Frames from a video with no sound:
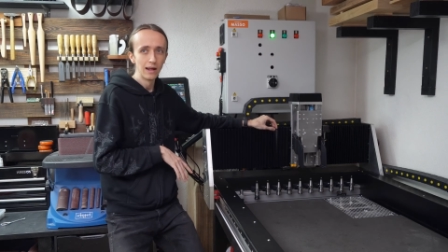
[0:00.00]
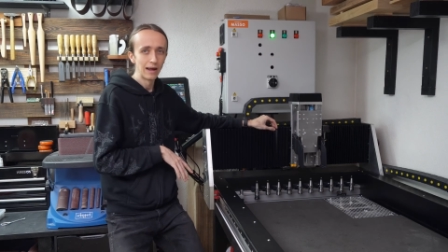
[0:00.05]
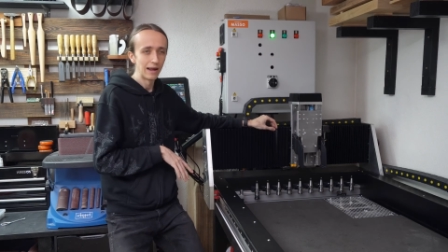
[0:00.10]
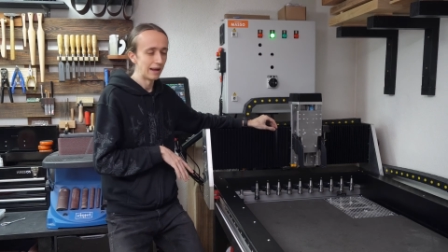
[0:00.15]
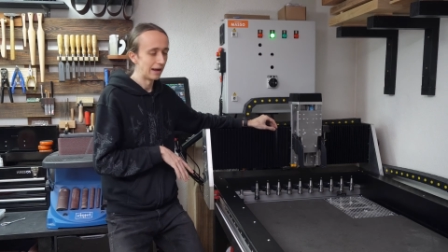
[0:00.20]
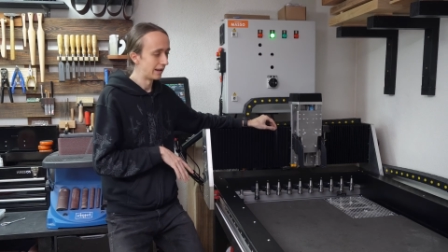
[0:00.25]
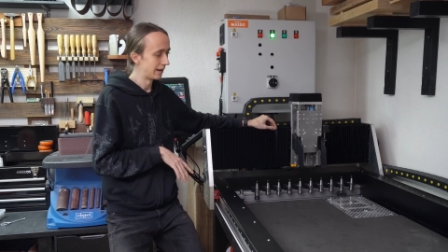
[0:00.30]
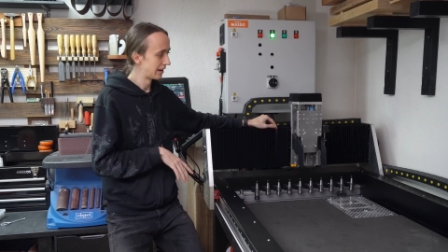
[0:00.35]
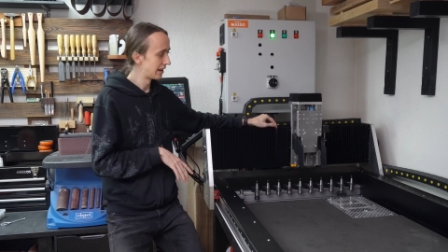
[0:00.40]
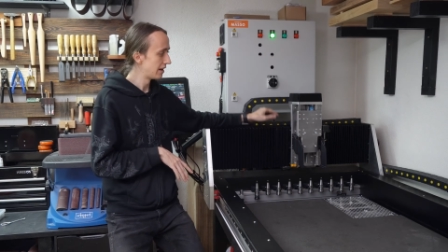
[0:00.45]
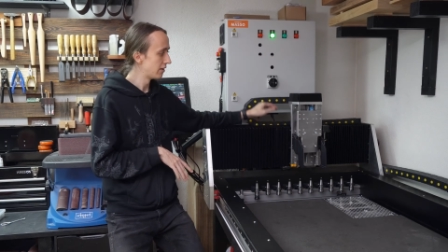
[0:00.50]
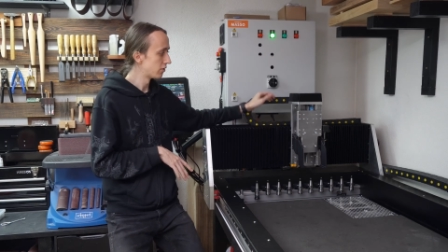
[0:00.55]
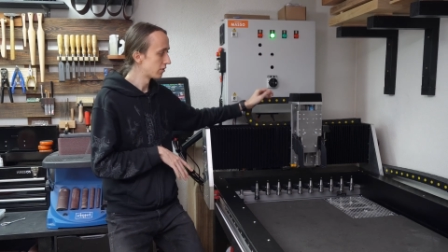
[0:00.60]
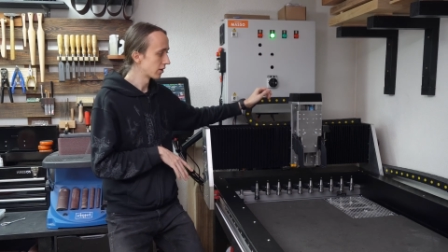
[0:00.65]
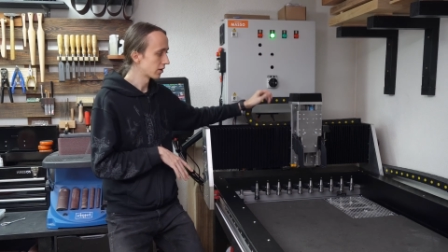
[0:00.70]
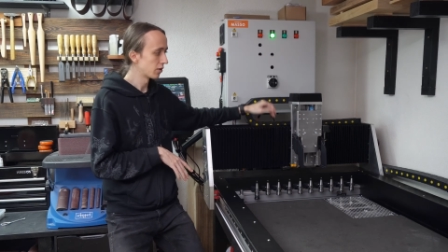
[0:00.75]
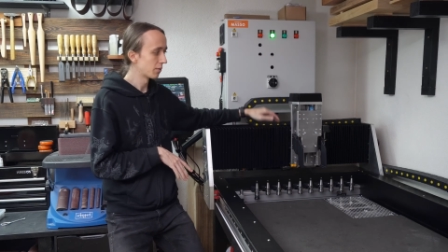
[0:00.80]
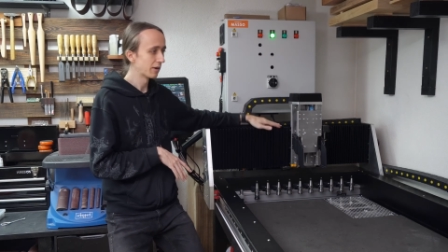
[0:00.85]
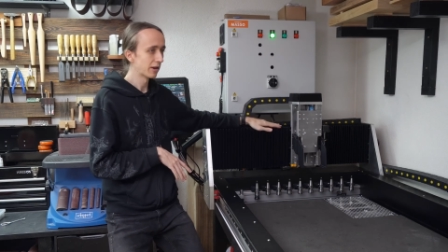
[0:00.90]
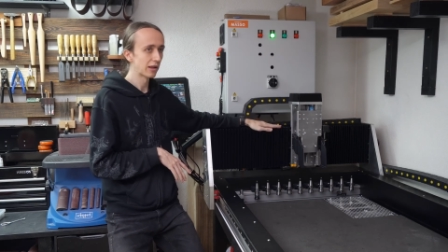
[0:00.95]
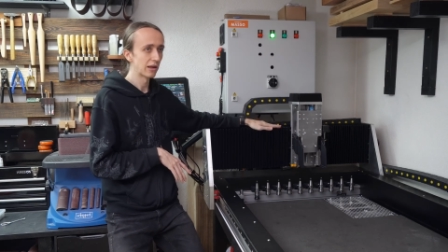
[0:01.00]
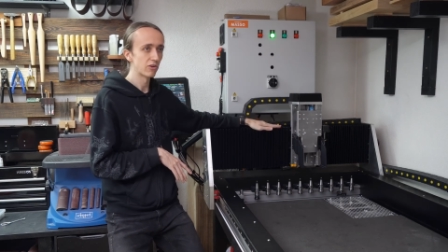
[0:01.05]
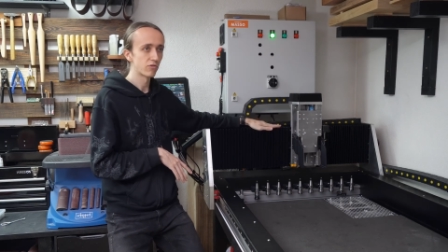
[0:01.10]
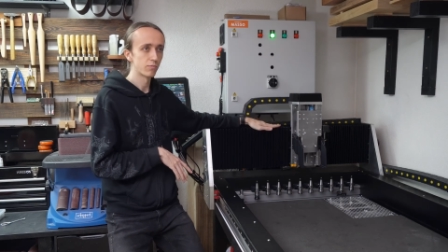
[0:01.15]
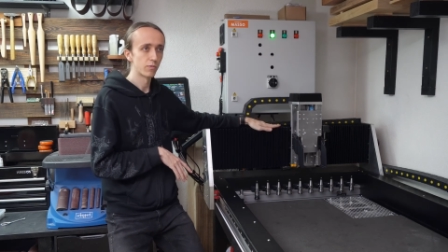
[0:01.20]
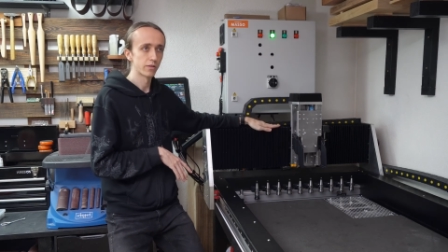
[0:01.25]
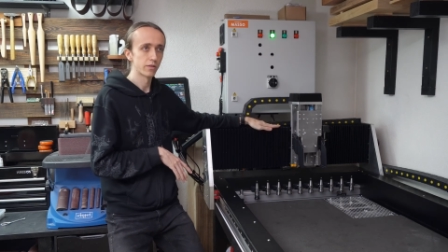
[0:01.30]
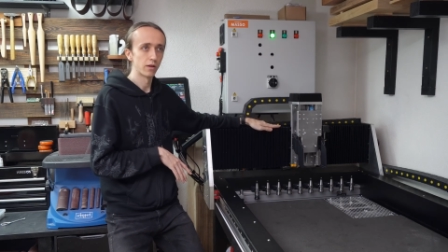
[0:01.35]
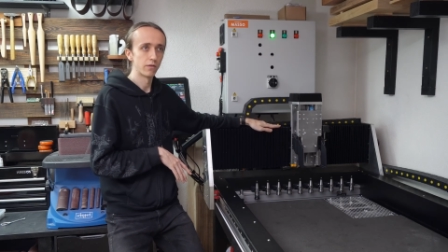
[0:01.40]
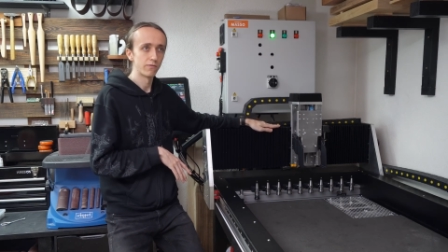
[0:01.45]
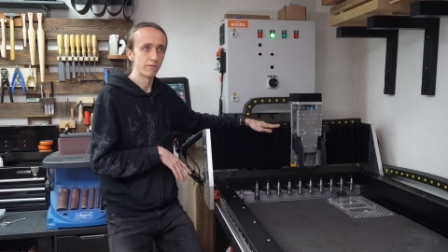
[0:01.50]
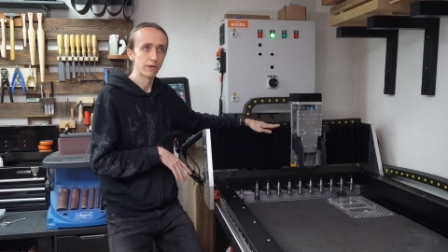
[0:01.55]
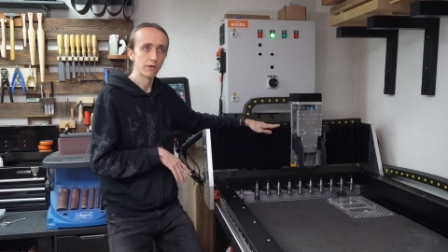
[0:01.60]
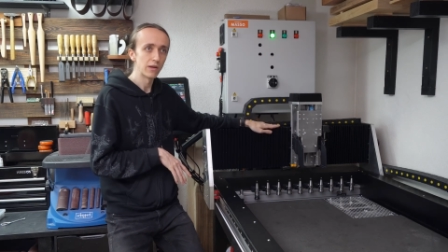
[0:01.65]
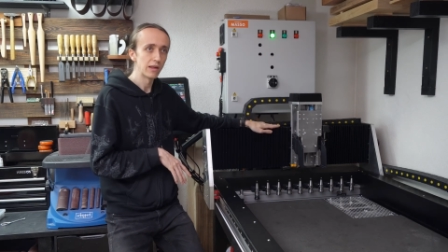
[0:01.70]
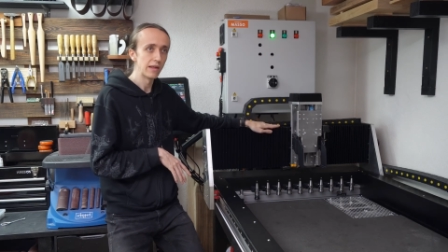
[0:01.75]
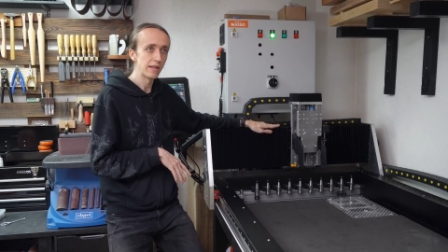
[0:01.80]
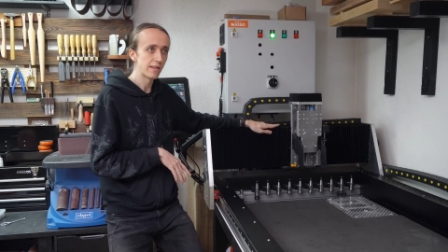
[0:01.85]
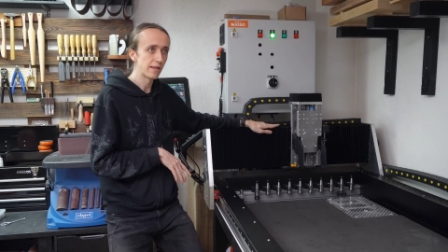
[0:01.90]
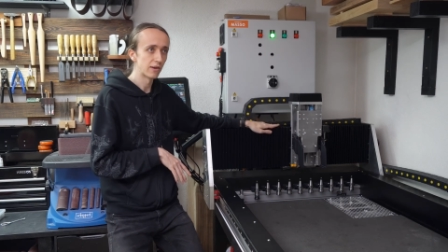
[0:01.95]
And here the communication was
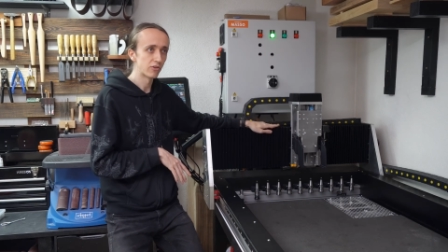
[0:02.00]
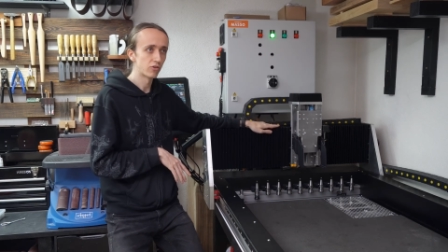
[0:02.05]
very easy.